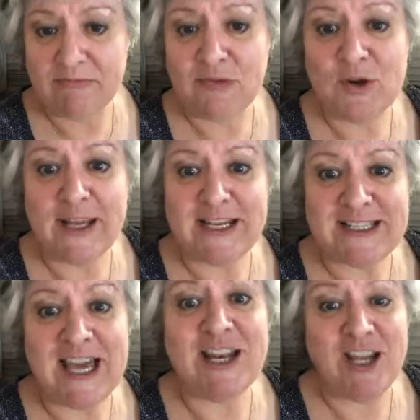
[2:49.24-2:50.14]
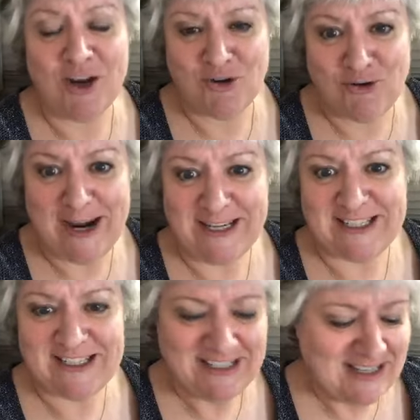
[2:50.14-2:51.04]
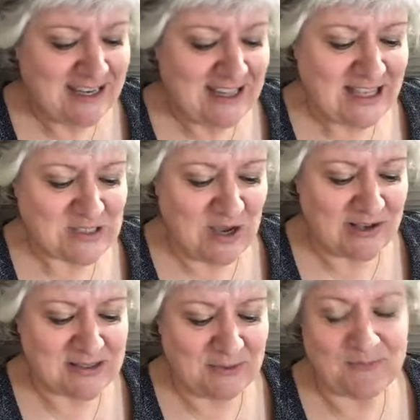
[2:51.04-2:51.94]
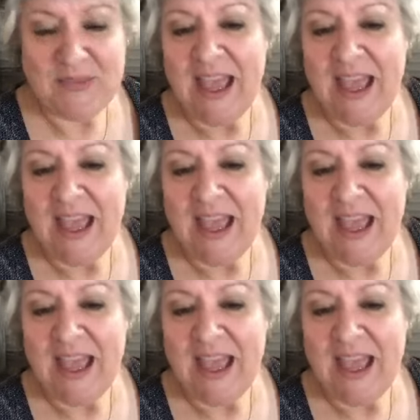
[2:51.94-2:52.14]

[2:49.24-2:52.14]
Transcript: you'll get it done, great, that's awesome.